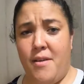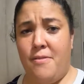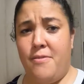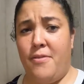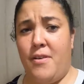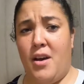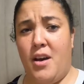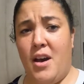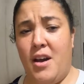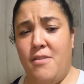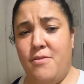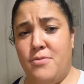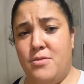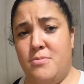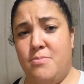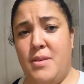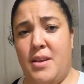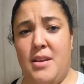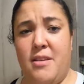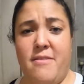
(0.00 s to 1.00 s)
by 5
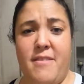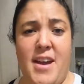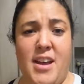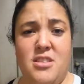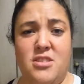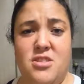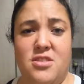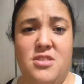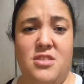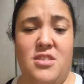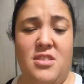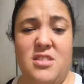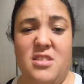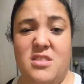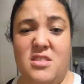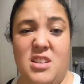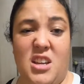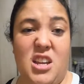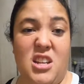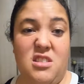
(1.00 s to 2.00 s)
would be around
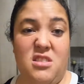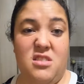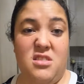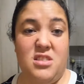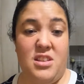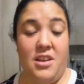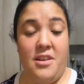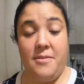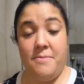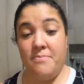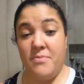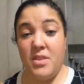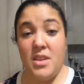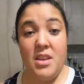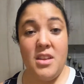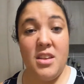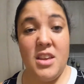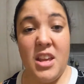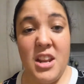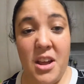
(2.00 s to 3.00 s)
$2 each. So
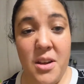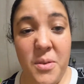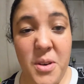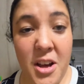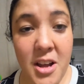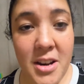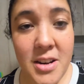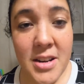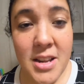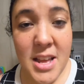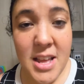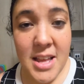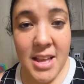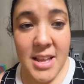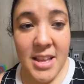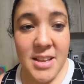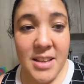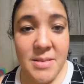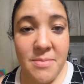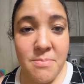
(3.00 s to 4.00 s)
you know what?
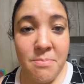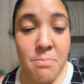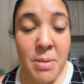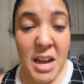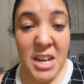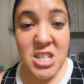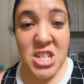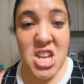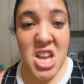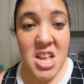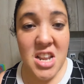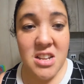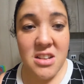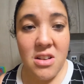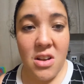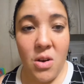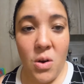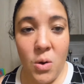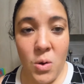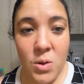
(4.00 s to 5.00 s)
Budget
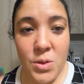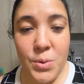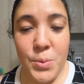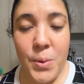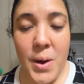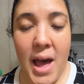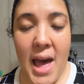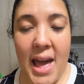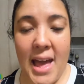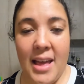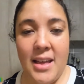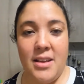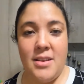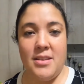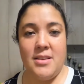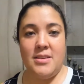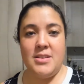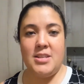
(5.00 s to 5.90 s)
all the way.